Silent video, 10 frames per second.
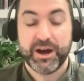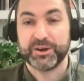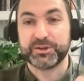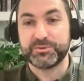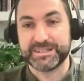
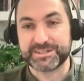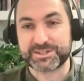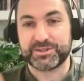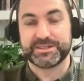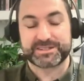How do we
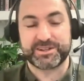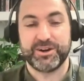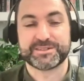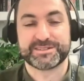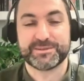ensure a
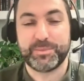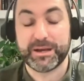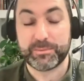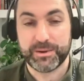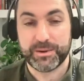constant
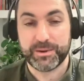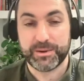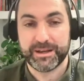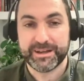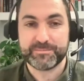
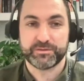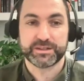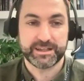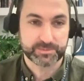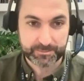pipeline of
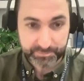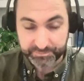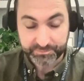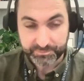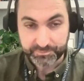engagement?